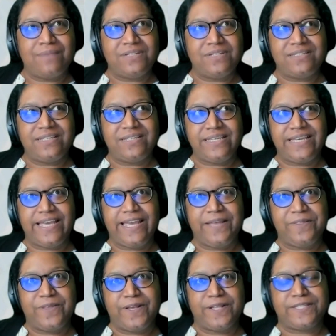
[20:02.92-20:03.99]
just thinking
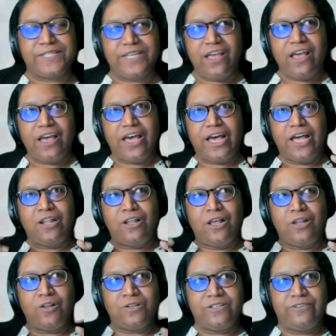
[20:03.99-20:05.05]
that a
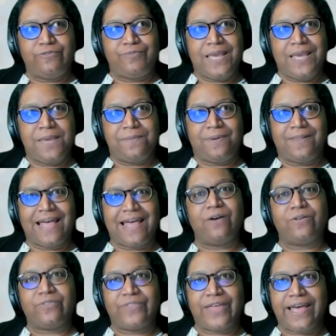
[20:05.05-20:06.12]
lot of people
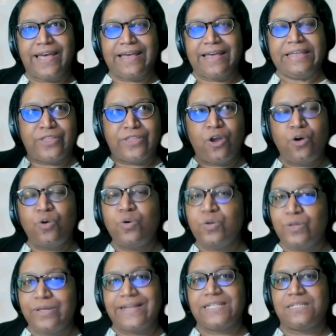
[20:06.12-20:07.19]
out there, they're not all
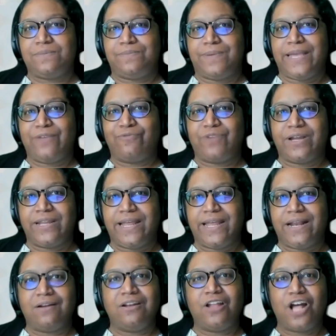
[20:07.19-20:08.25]
going to be
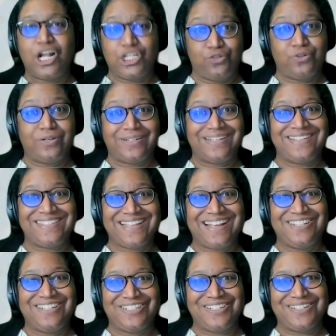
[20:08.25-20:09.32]
running large
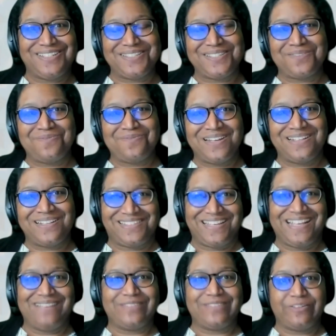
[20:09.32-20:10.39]
organisations with
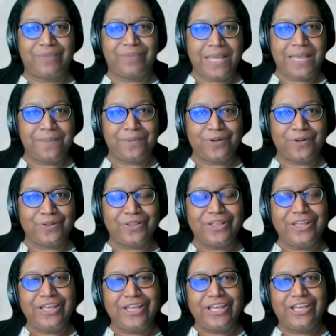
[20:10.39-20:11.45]
teams of people
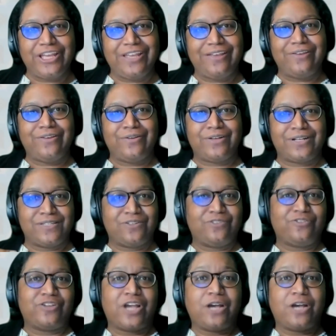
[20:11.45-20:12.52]
who can sort of
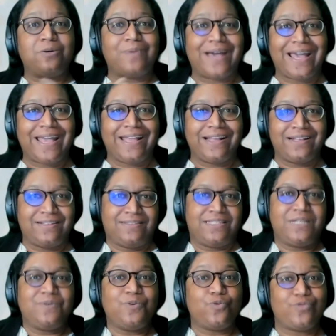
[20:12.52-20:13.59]
go away and
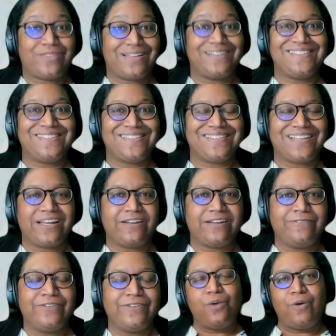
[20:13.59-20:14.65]
do all this
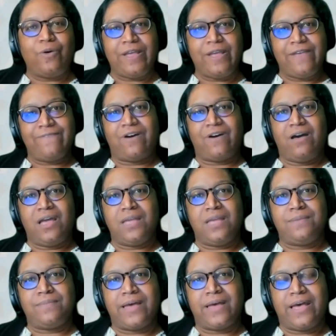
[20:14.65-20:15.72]
stuff. What if
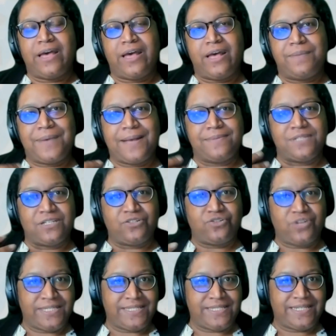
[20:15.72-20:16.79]
I'm perhaps a
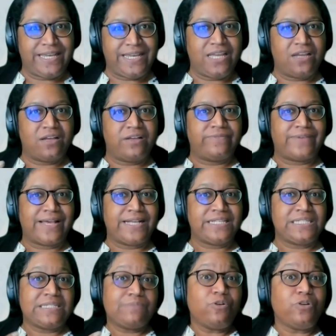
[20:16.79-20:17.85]
trustee of a
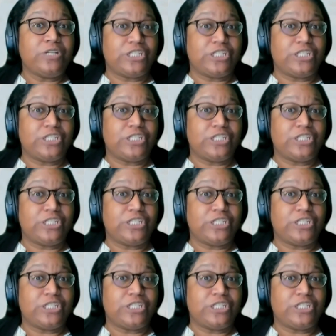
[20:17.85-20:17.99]
smaller